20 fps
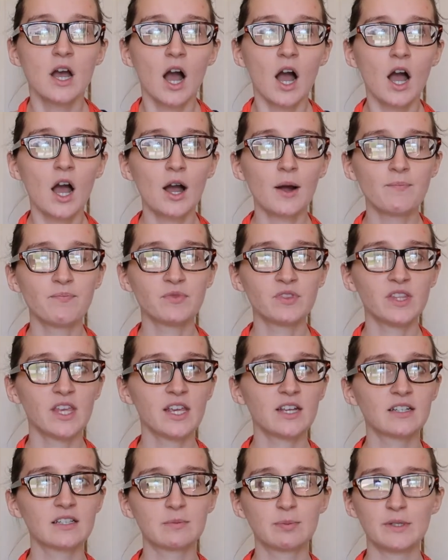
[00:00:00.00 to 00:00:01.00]
They
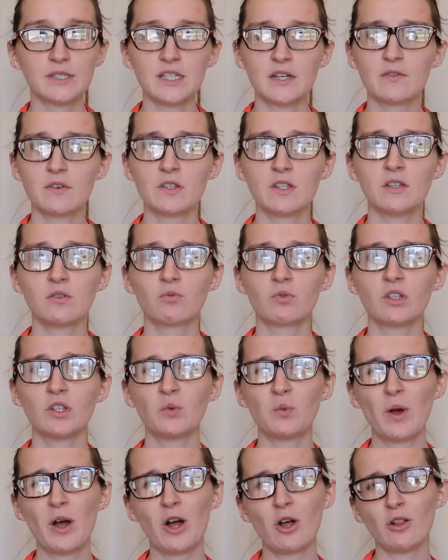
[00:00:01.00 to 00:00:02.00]
explained everything
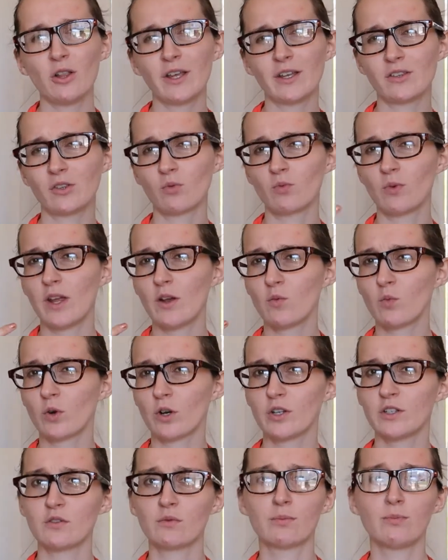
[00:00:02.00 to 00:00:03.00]
really well, like the right
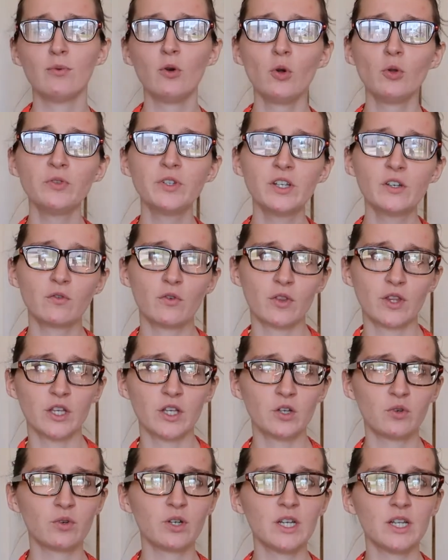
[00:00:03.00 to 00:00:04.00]
words are bolded for the
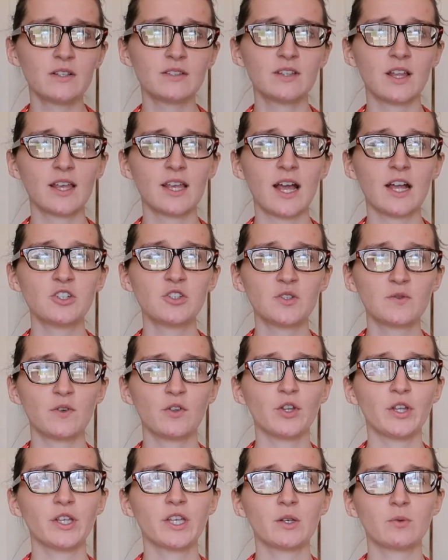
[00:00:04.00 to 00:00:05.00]
ingredients. Like I just
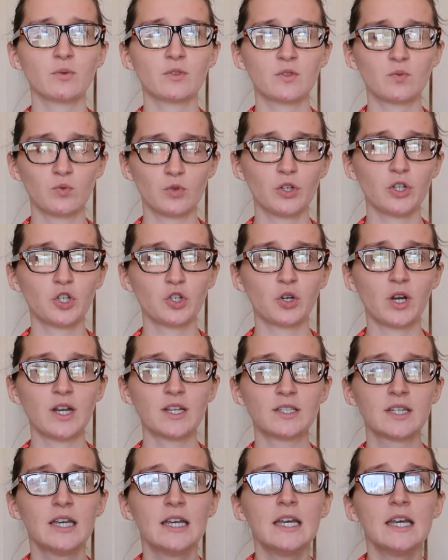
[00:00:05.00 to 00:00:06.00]
felt like it was really
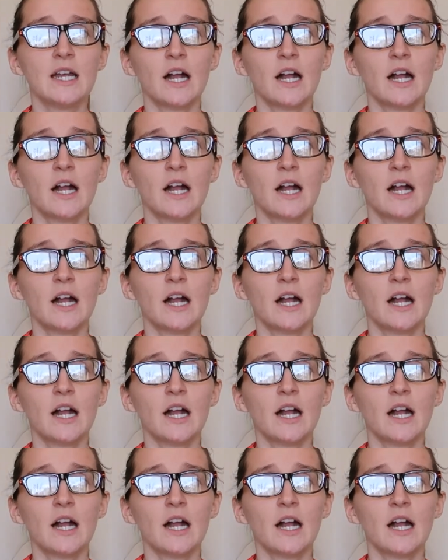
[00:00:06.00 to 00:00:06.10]
great.